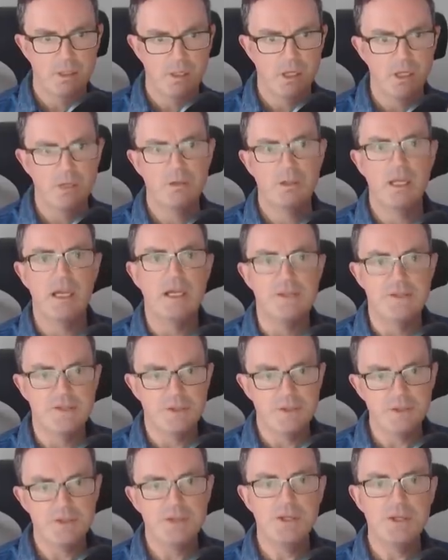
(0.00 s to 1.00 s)
okay, so
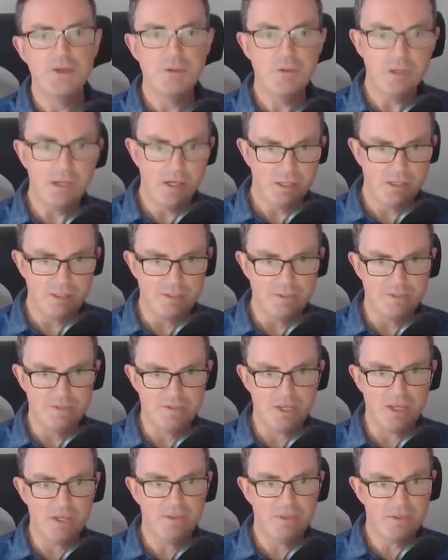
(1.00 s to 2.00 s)
the two
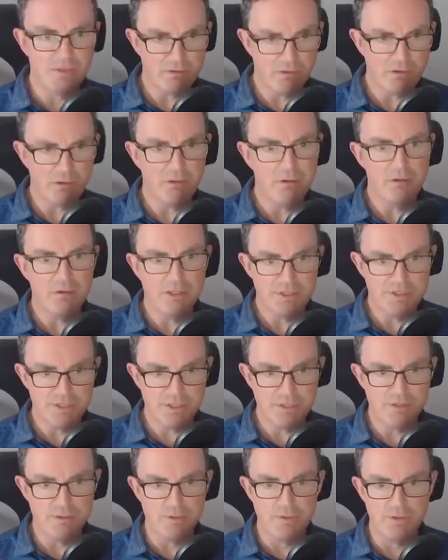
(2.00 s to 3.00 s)
lines, I think there are only
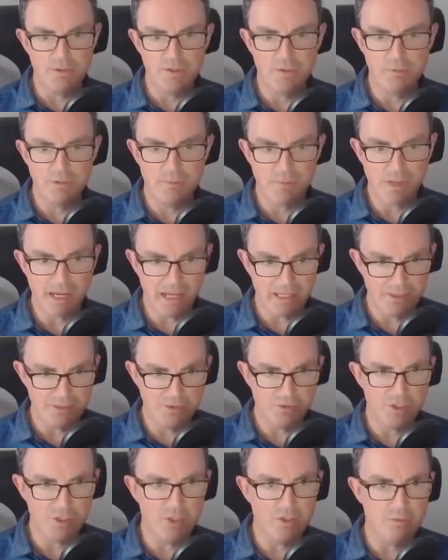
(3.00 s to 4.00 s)
two that can be
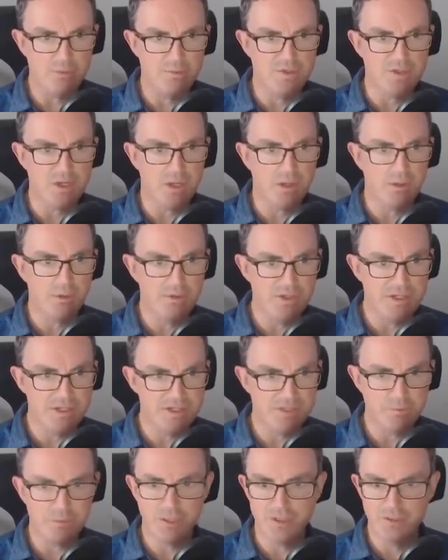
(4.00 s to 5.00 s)
palindromes, are
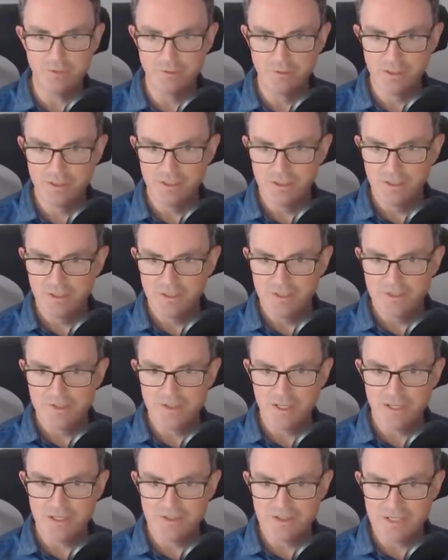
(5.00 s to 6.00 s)
this one.
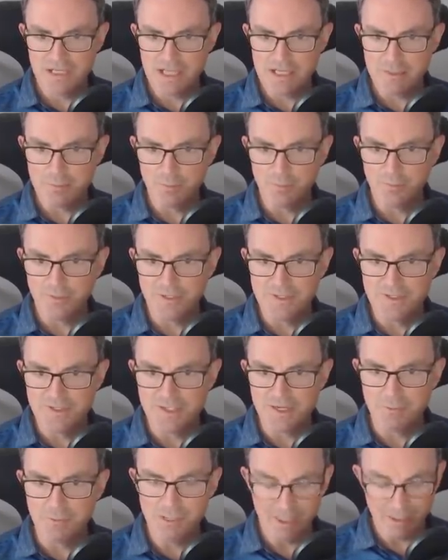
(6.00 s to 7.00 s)
So let's label this
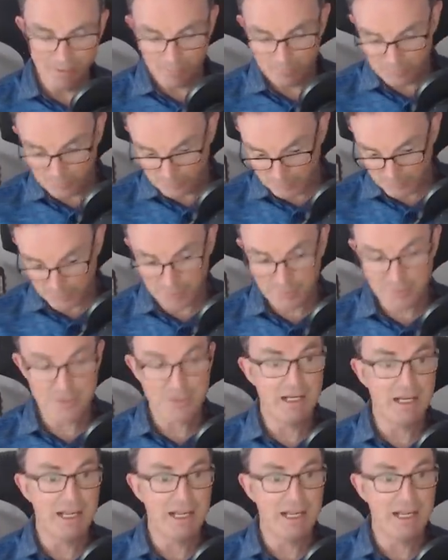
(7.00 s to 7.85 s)
somehow. We'll, we'll go to the